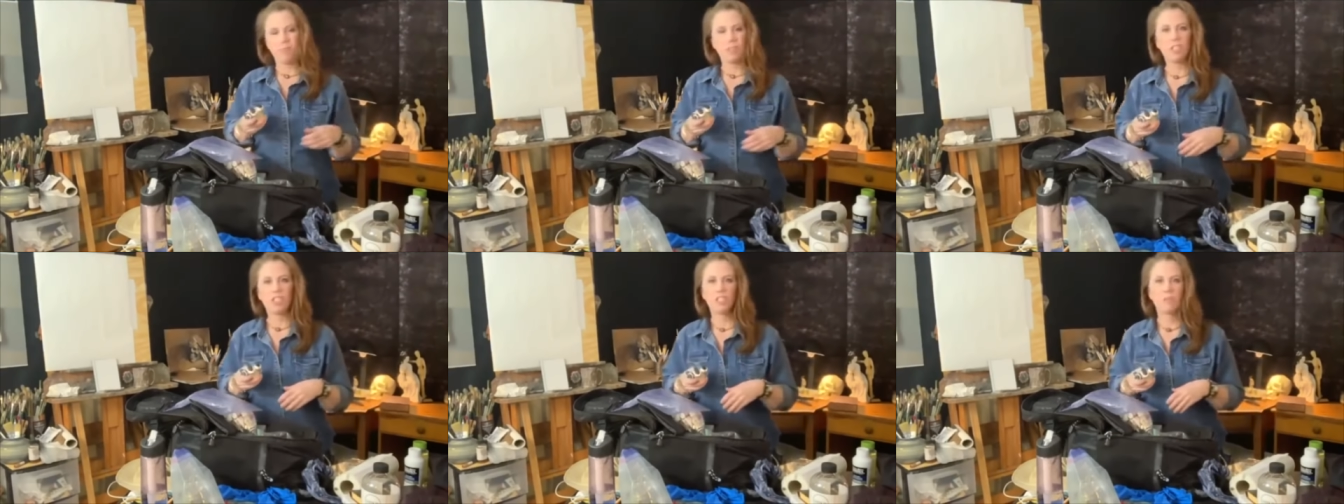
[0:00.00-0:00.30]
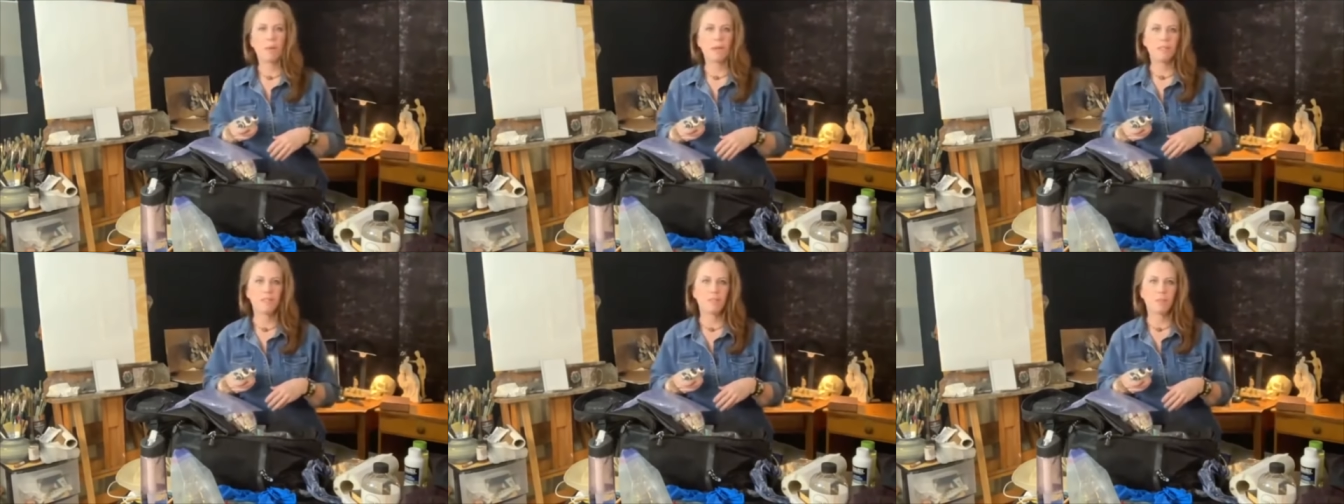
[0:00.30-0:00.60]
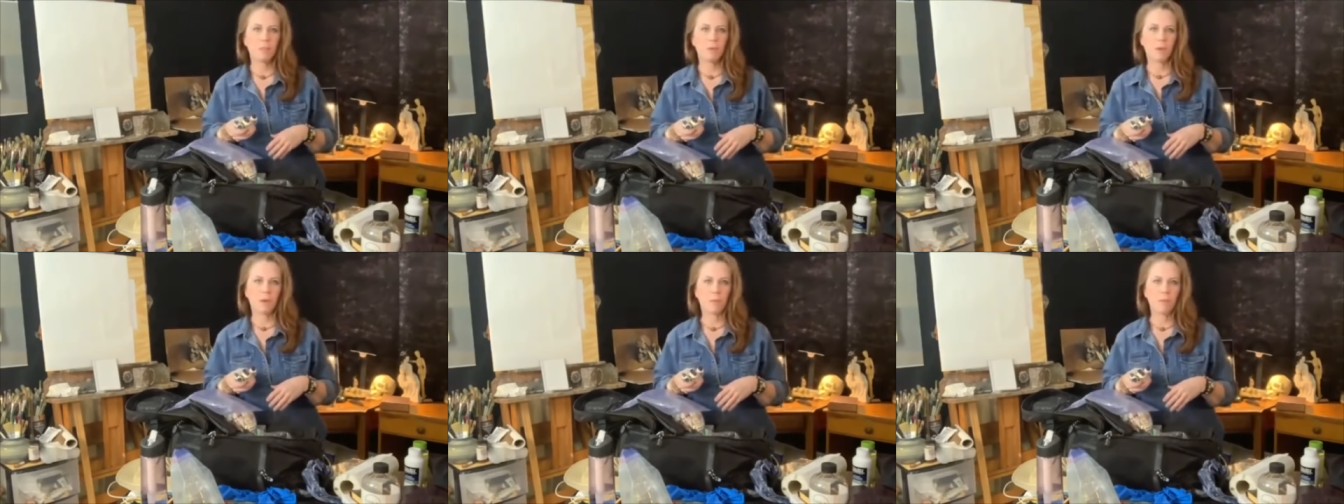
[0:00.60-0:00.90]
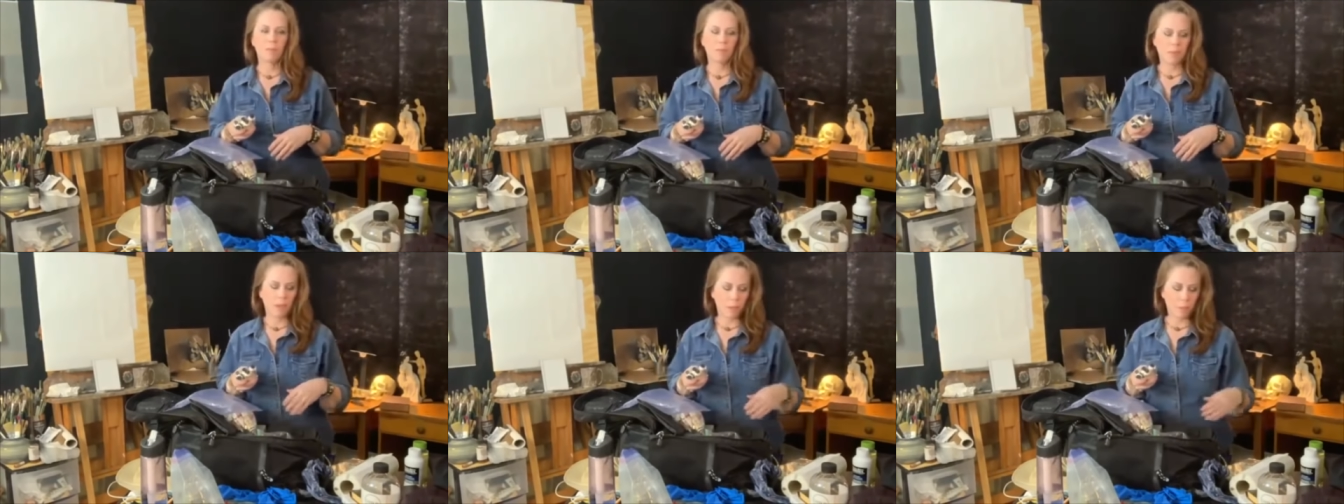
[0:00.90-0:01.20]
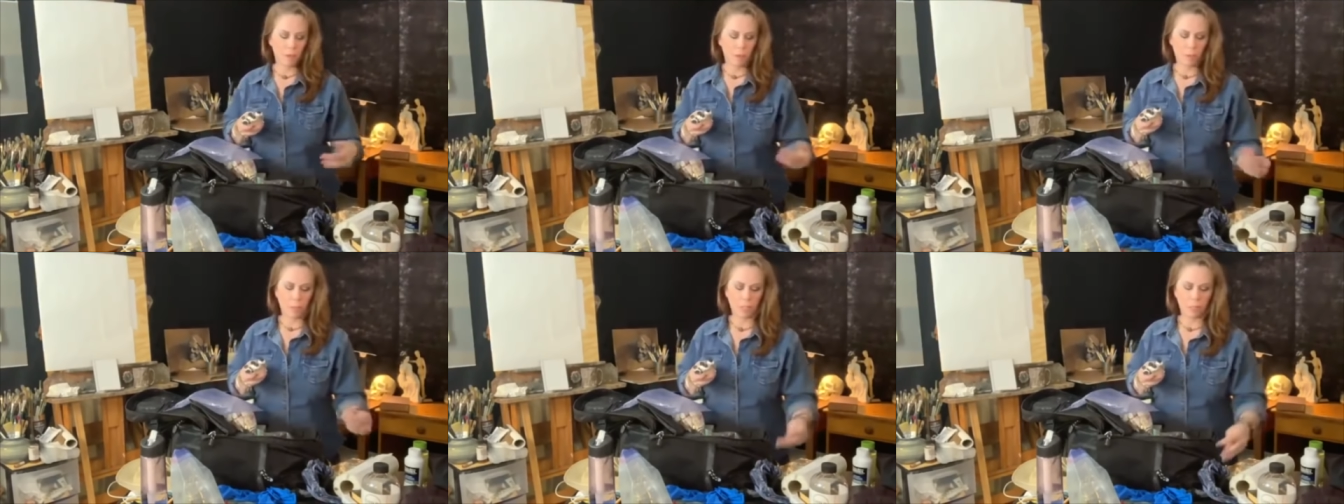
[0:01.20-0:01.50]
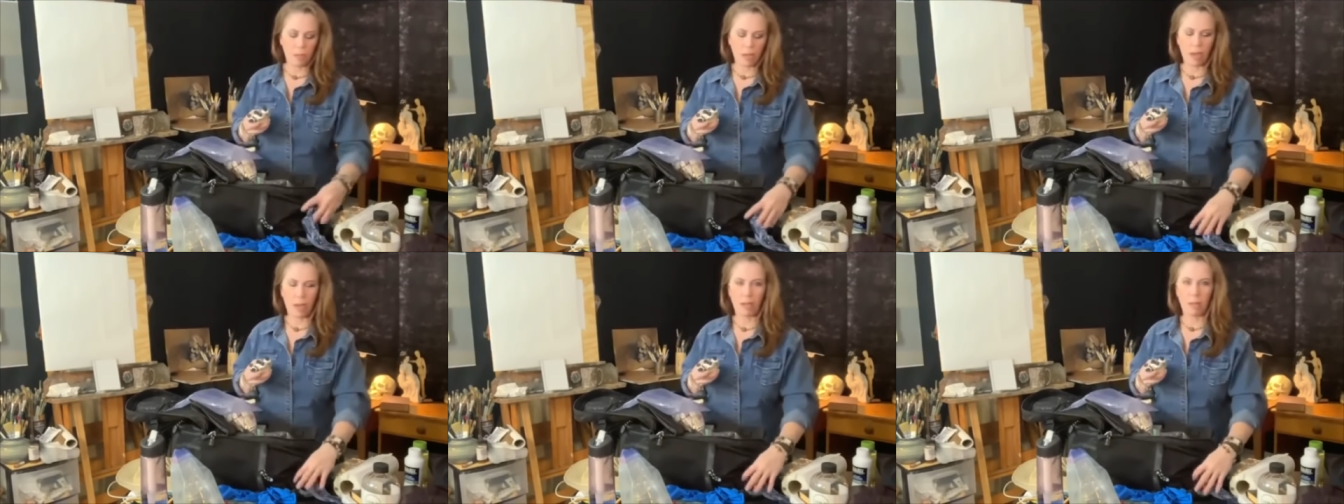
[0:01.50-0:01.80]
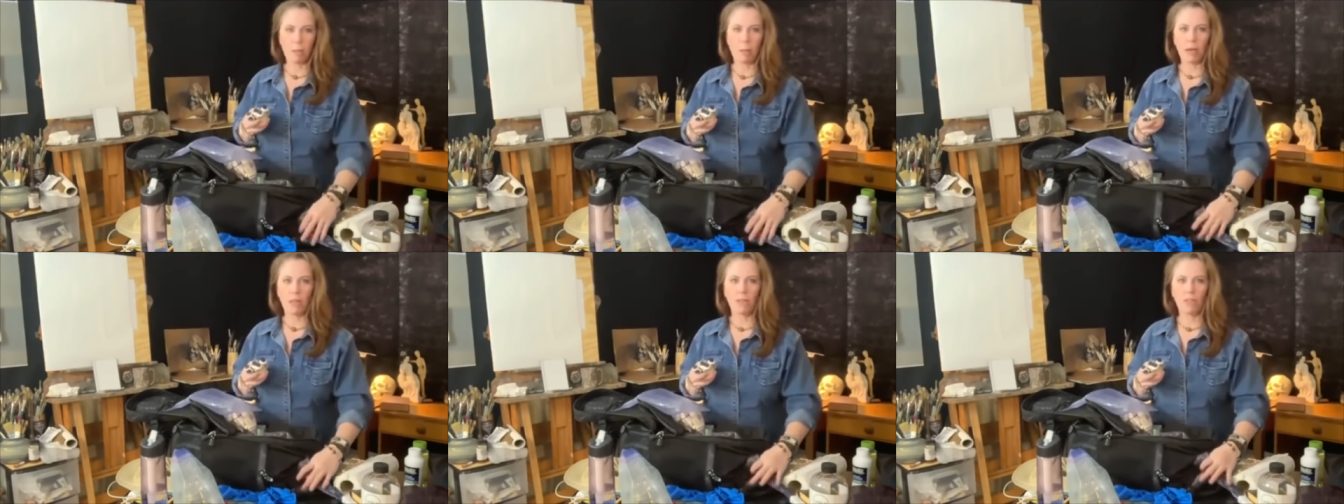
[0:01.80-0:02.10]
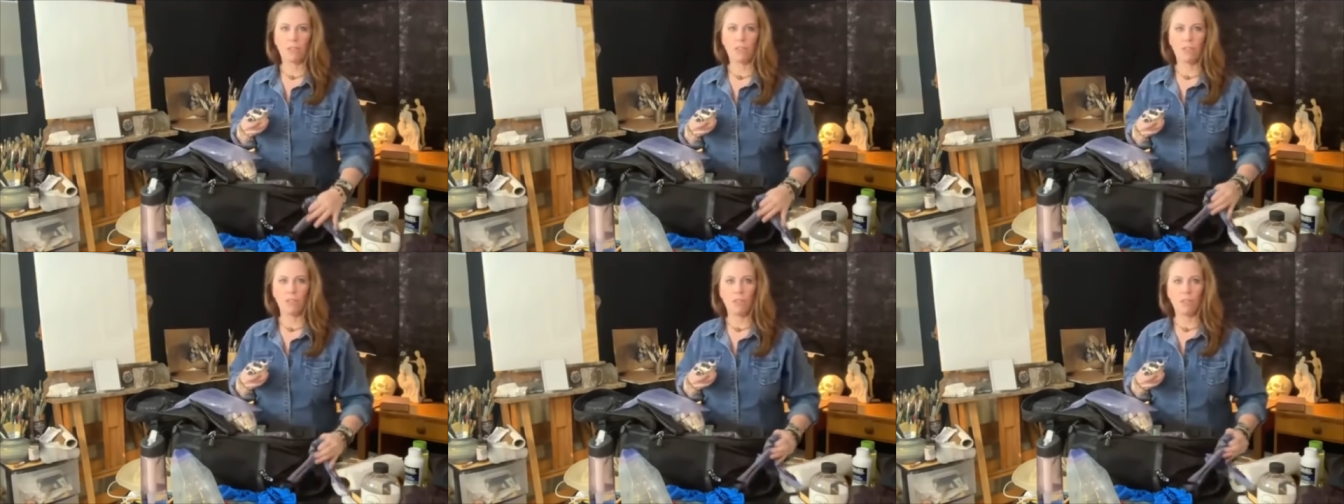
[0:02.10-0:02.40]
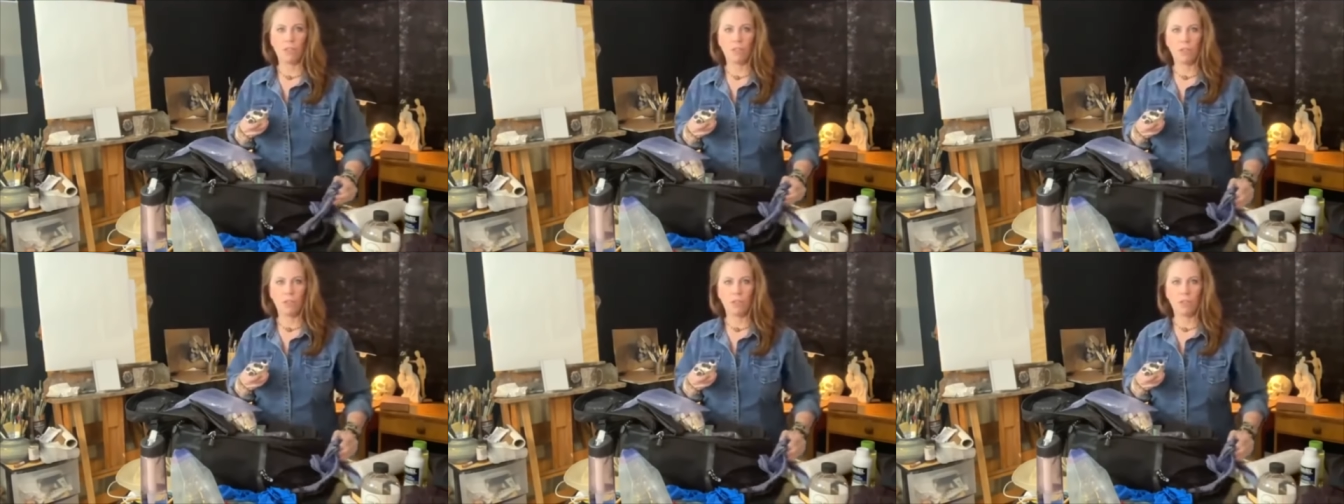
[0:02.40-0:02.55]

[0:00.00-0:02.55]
You just buy some more. I'm gonna be spending a month in